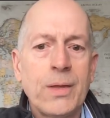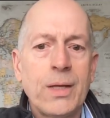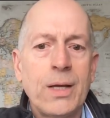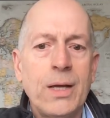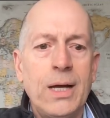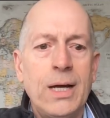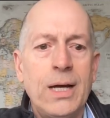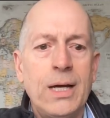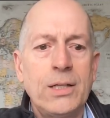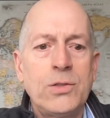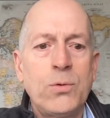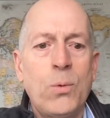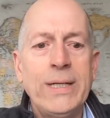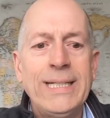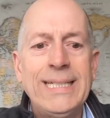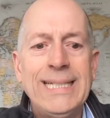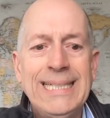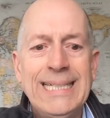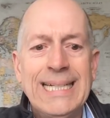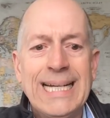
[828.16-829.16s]
uh,
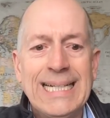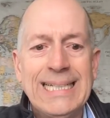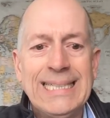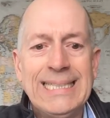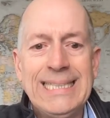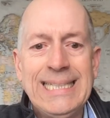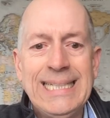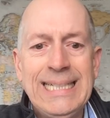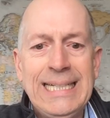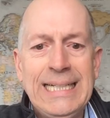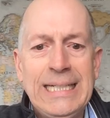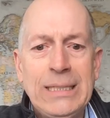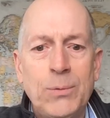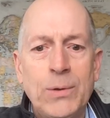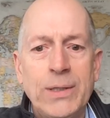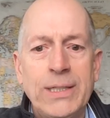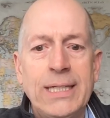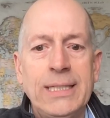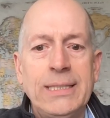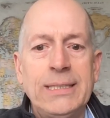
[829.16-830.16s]
2019
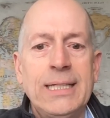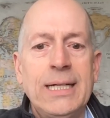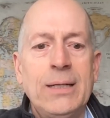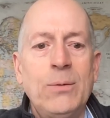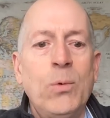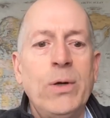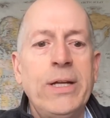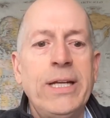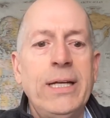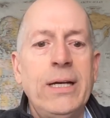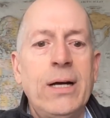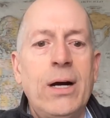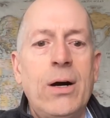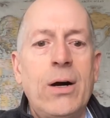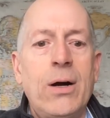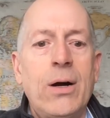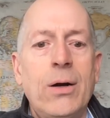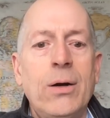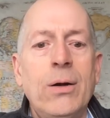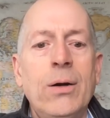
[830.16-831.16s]
when they said we
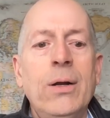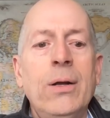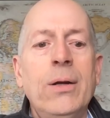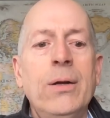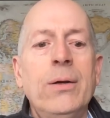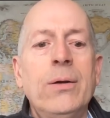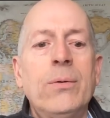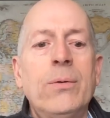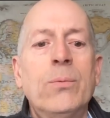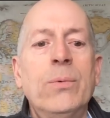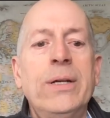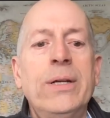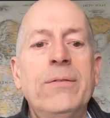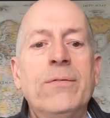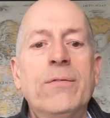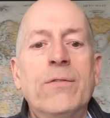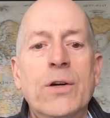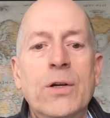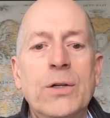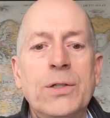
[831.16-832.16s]
are
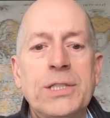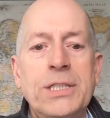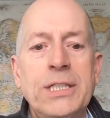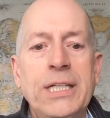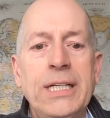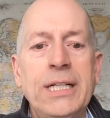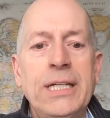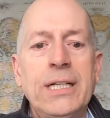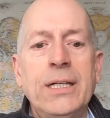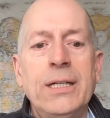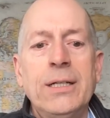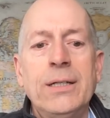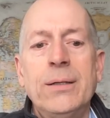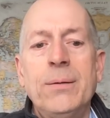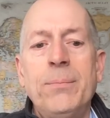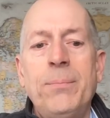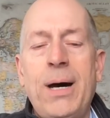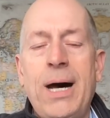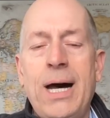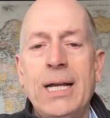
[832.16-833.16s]
reversing
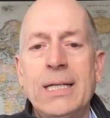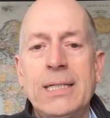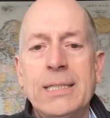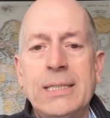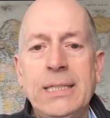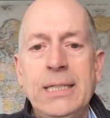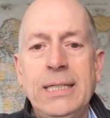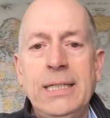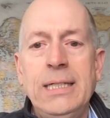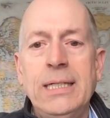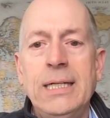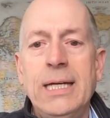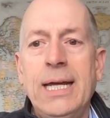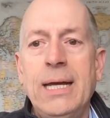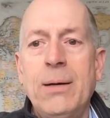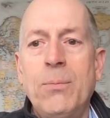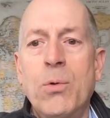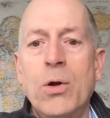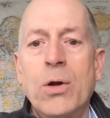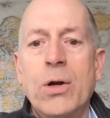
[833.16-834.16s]
policy
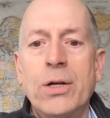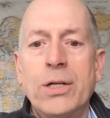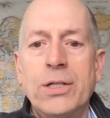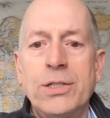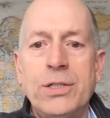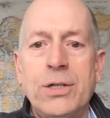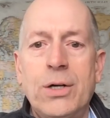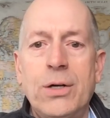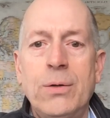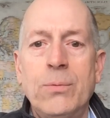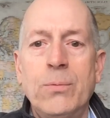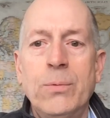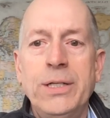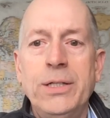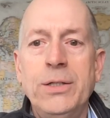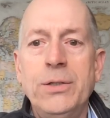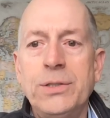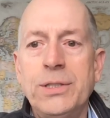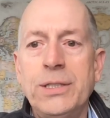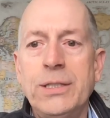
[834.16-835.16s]
and we're going to start
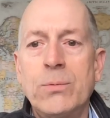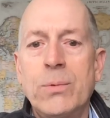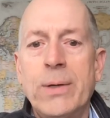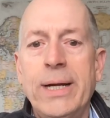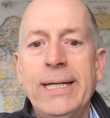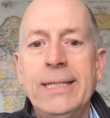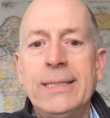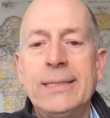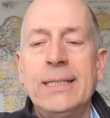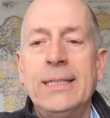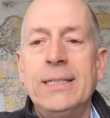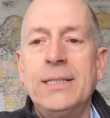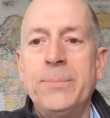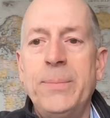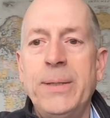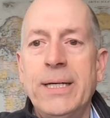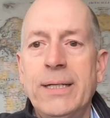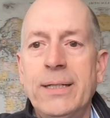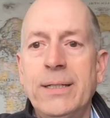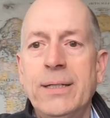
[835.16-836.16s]
reducing rates. And it's
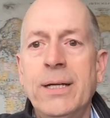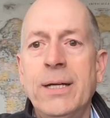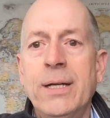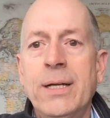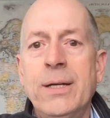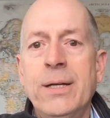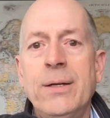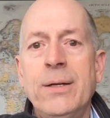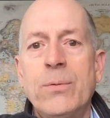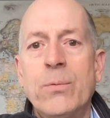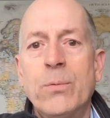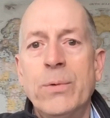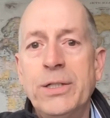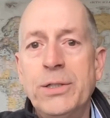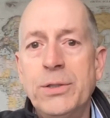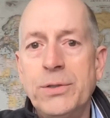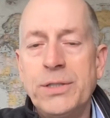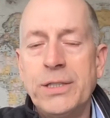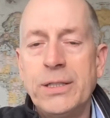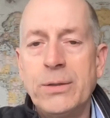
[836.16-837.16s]
been
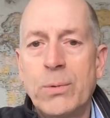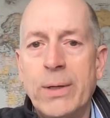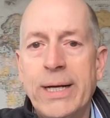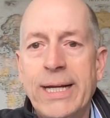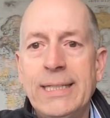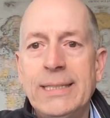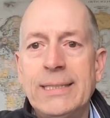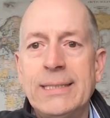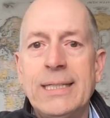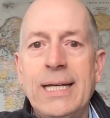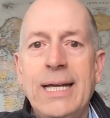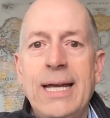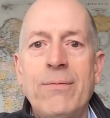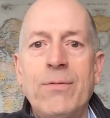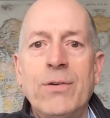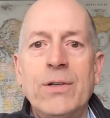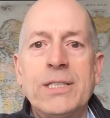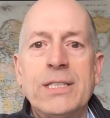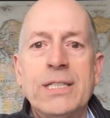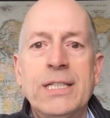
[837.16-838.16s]
reducing rates
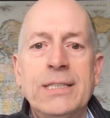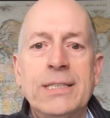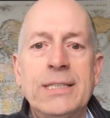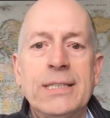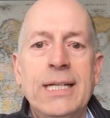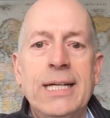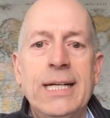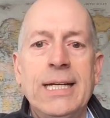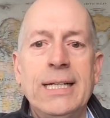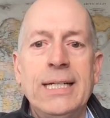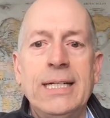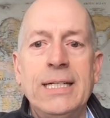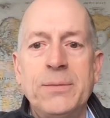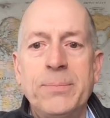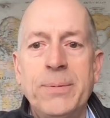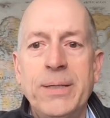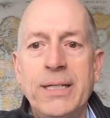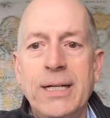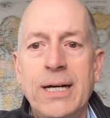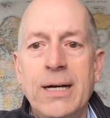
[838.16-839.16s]
ever since then. And it's
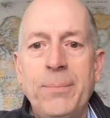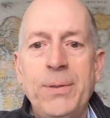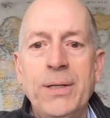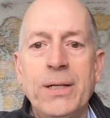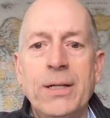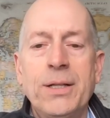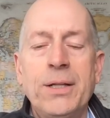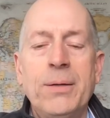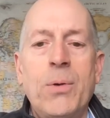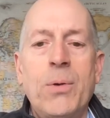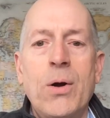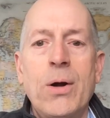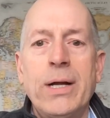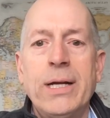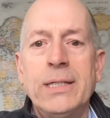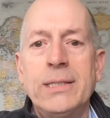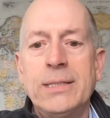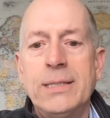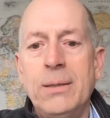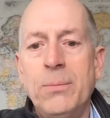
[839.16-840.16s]
been uphill in the
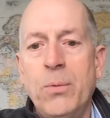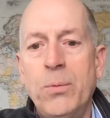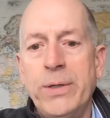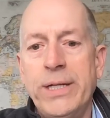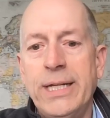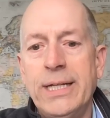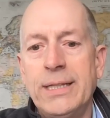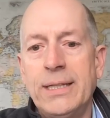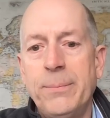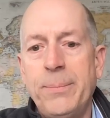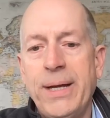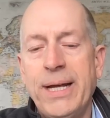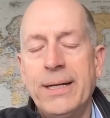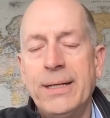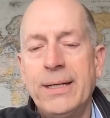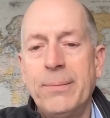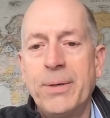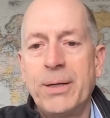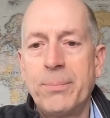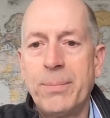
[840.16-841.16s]
markets. Then when we hit the
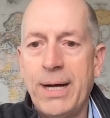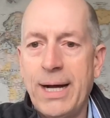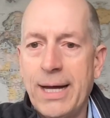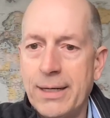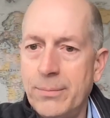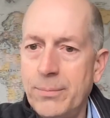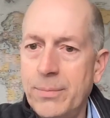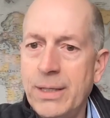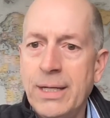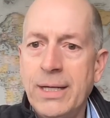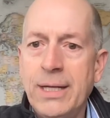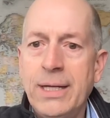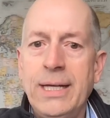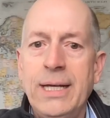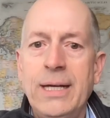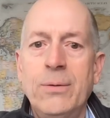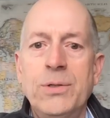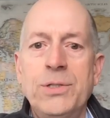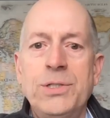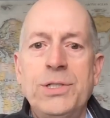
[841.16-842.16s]
pandemic bottom,
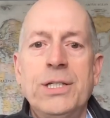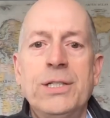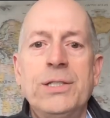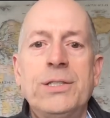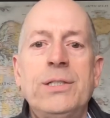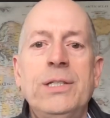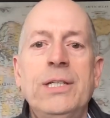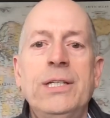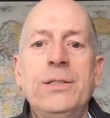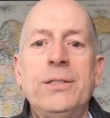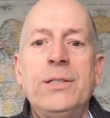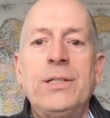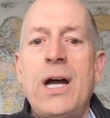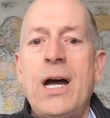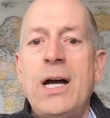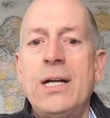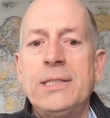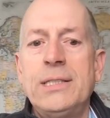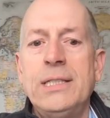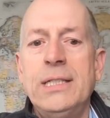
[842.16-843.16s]
it was just in
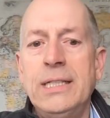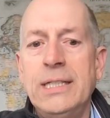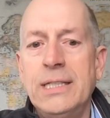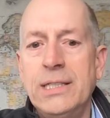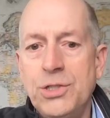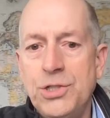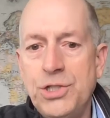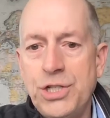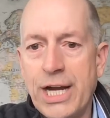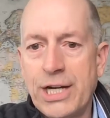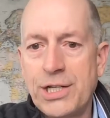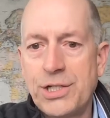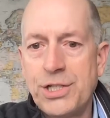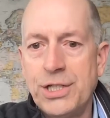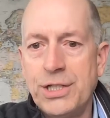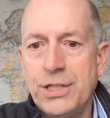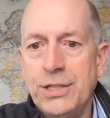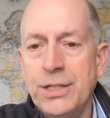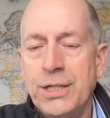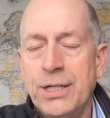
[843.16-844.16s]
constant
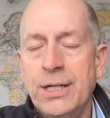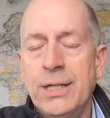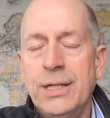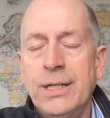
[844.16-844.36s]
injection